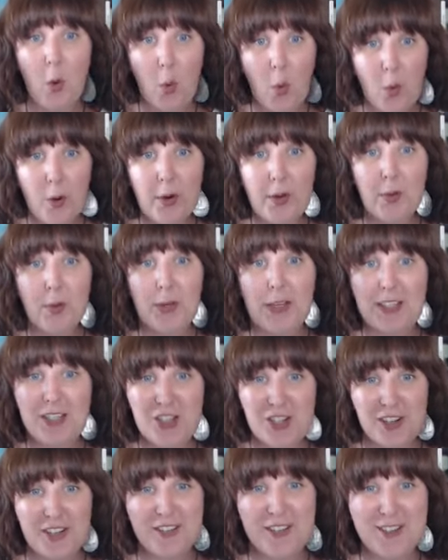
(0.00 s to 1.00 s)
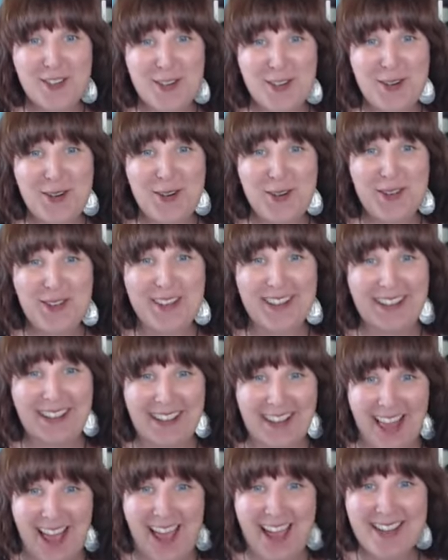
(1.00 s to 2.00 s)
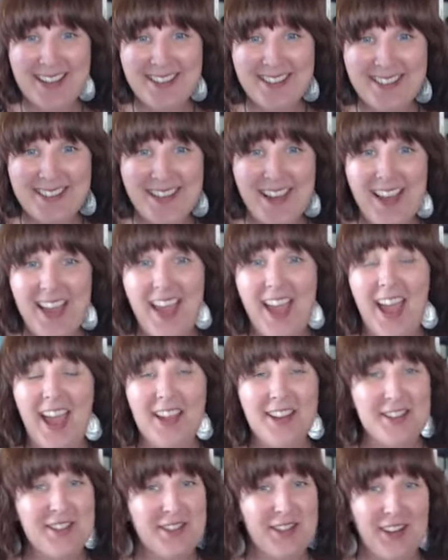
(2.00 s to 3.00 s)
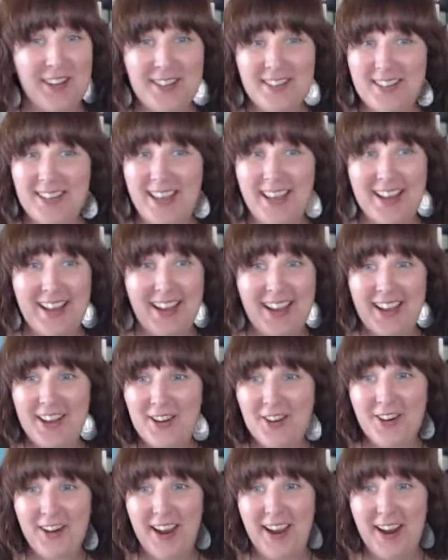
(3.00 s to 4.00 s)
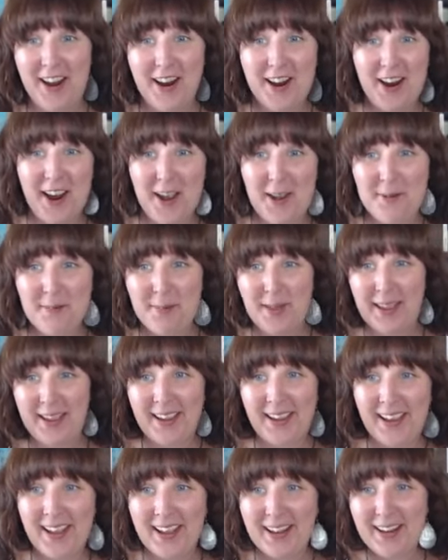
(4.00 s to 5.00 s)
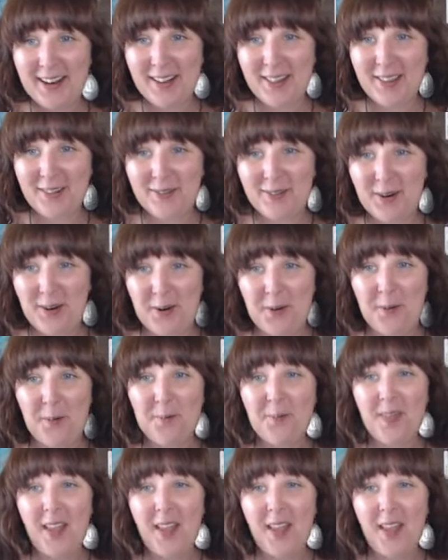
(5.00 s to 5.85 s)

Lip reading: or you can just use less and just get it in your hair and pick it through.